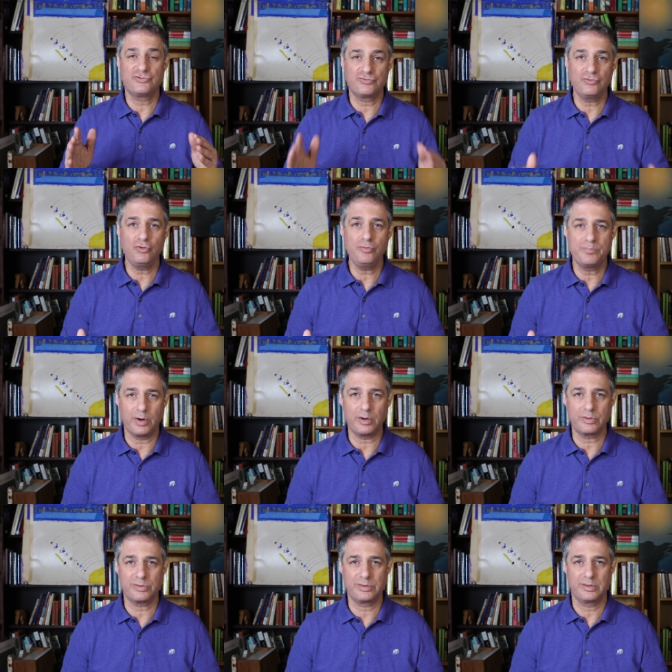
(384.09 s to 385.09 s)
true
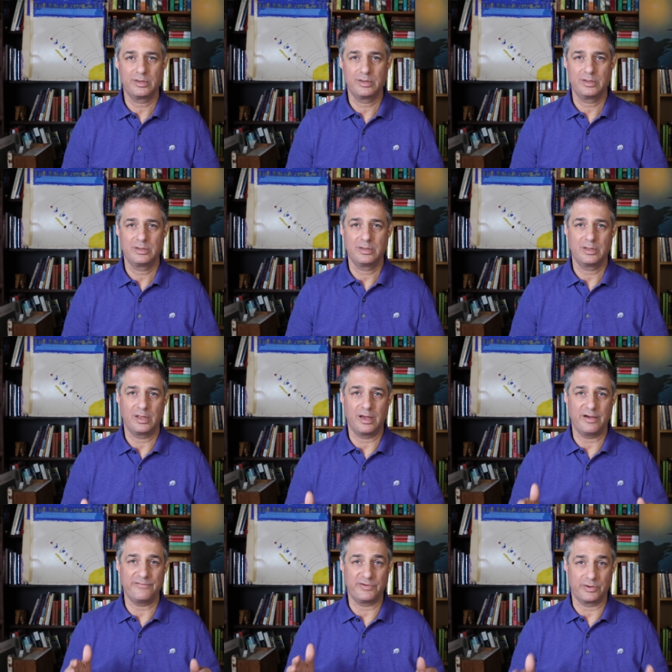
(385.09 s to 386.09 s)
birth
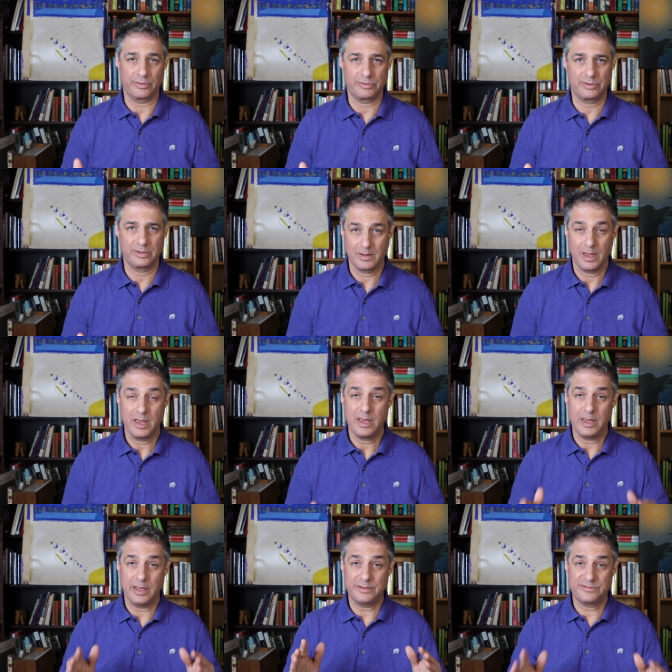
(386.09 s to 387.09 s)
of Earth.
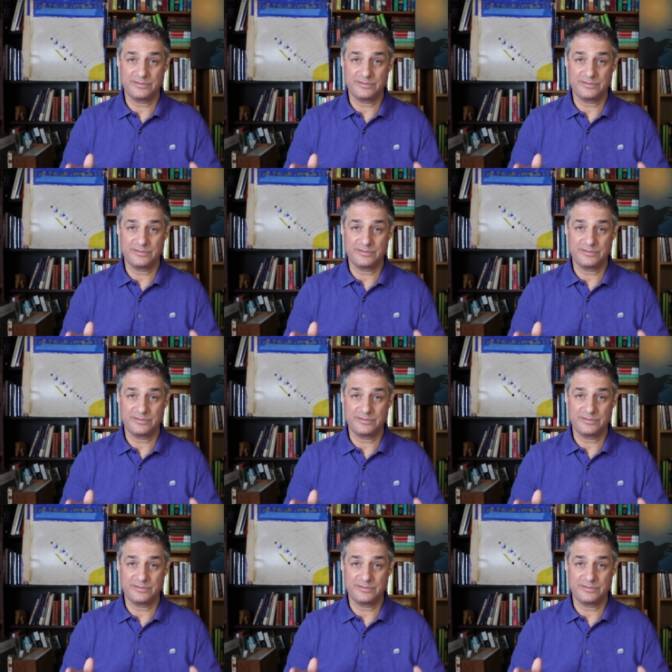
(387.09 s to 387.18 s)
It's